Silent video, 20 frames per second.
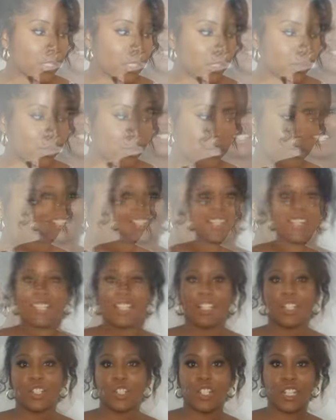This is
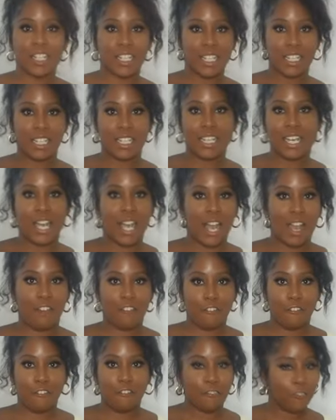literally a
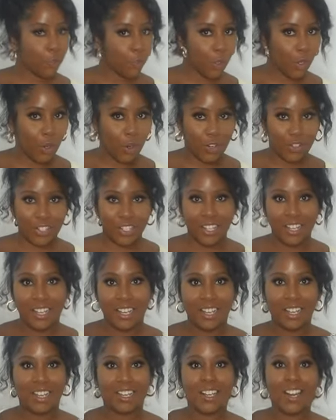full on
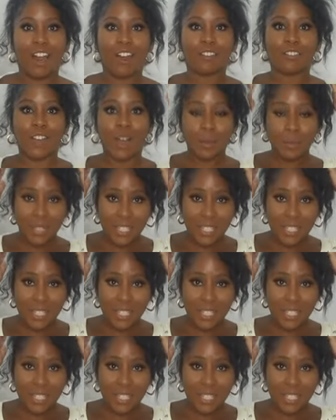cover up.